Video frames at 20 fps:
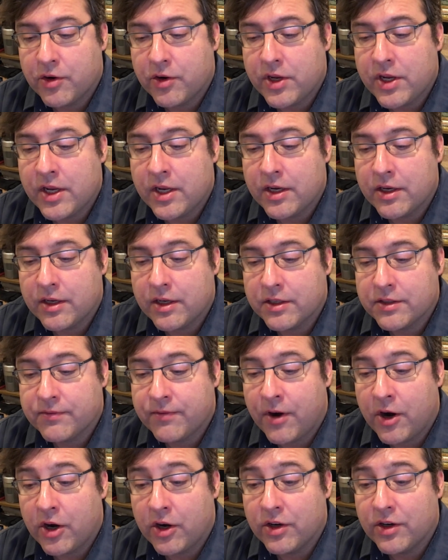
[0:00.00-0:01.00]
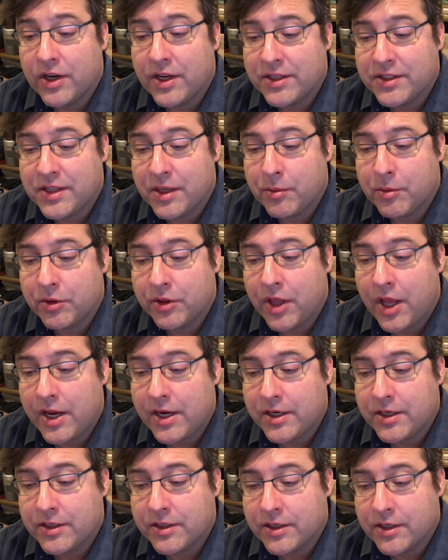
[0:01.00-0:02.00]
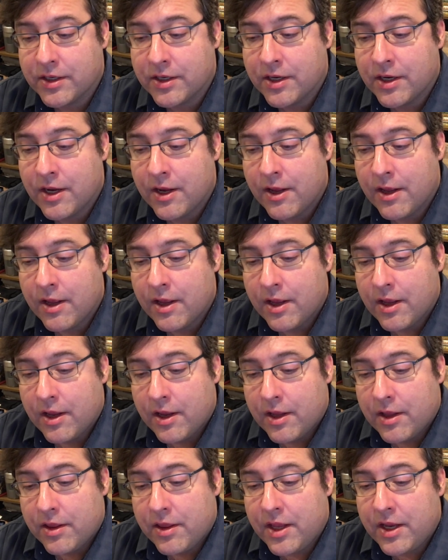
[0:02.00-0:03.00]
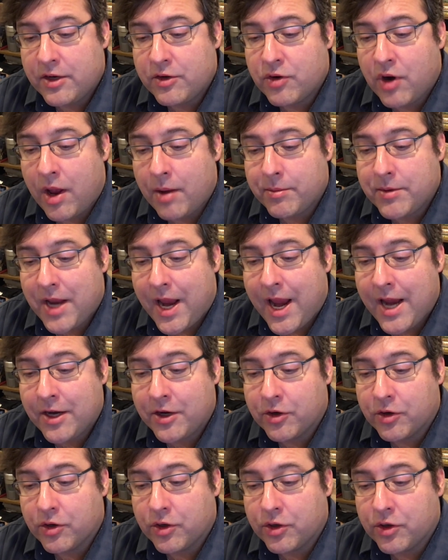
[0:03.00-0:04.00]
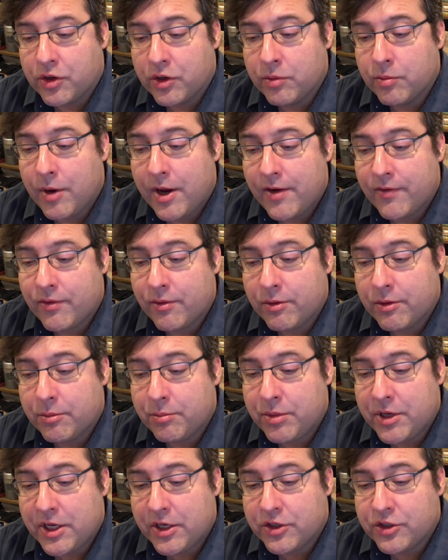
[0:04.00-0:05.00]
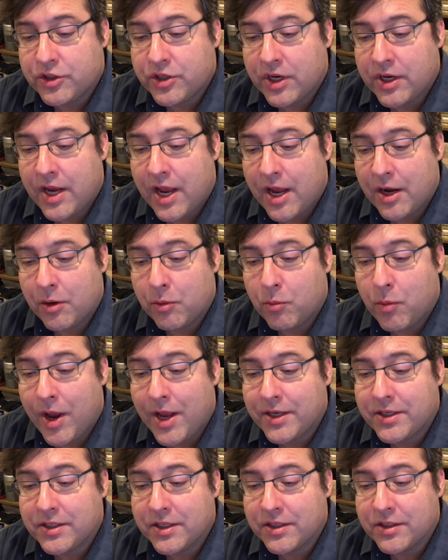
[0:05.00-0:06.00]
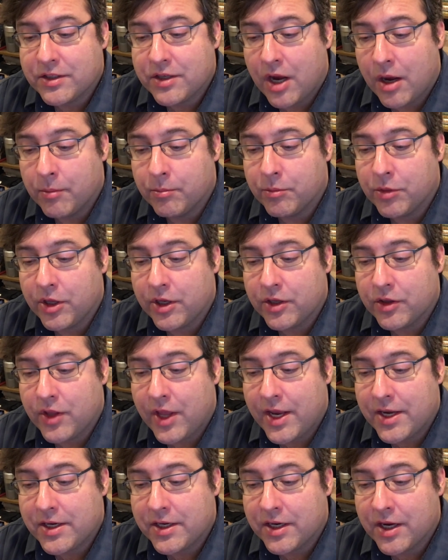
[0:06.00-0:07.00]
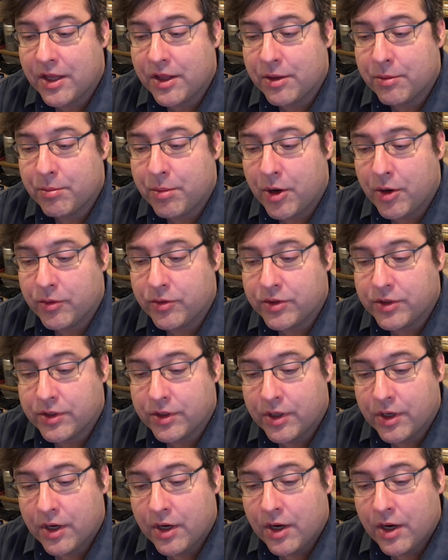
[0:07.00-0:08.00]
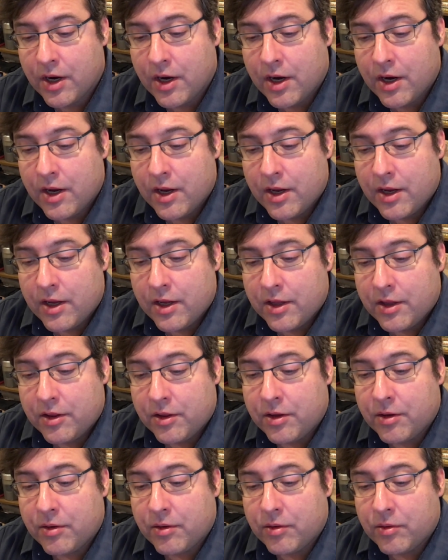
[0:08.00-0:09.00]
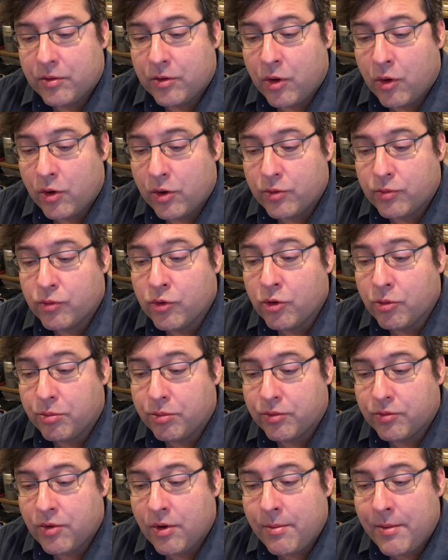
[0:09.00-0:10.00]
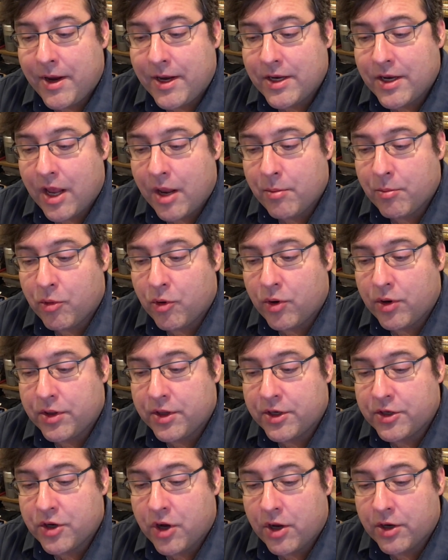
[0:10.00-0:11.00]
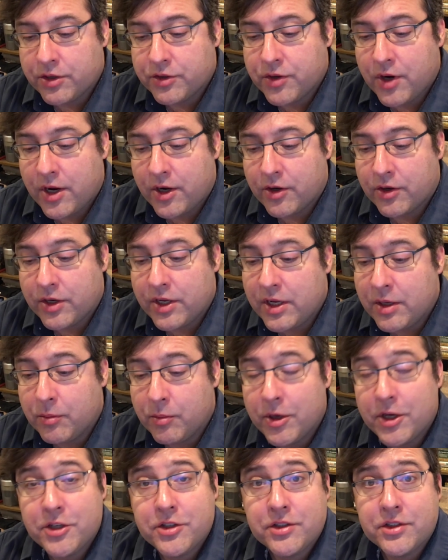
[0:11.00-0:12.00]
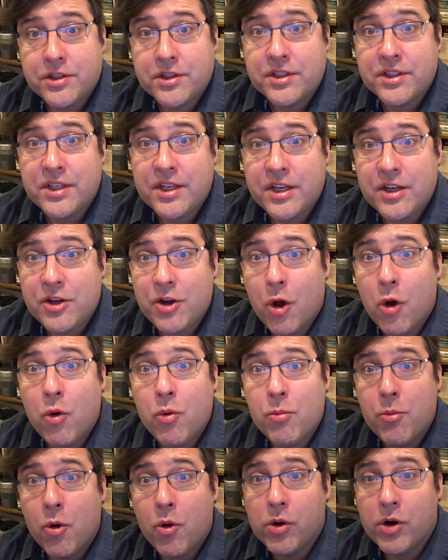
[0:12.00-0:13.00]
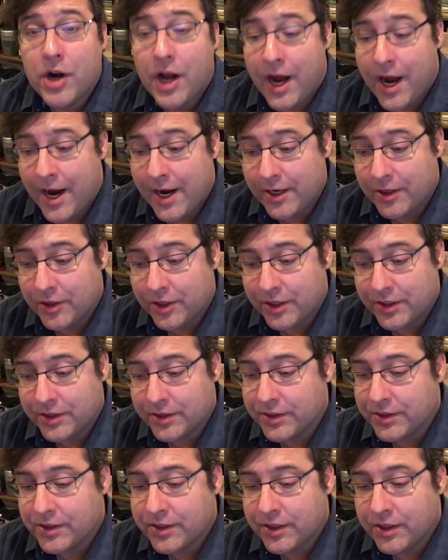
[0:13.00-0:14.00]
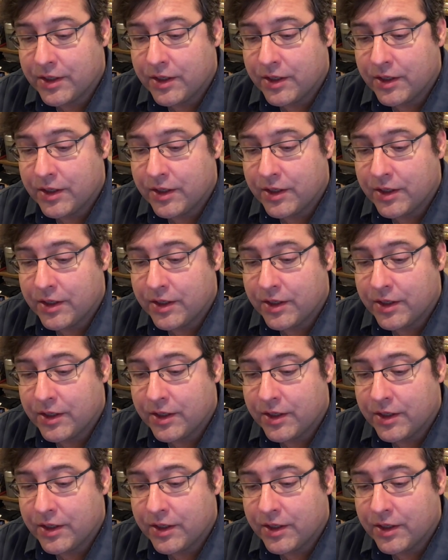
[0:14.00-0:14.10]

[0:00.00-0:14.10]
in as far as they would like. They dropped anchor a good way from the beach, and had a wet and tumbling landing on the boat. Though Lord Roop remained on board the Dawn Treader, he wished to see no more islands.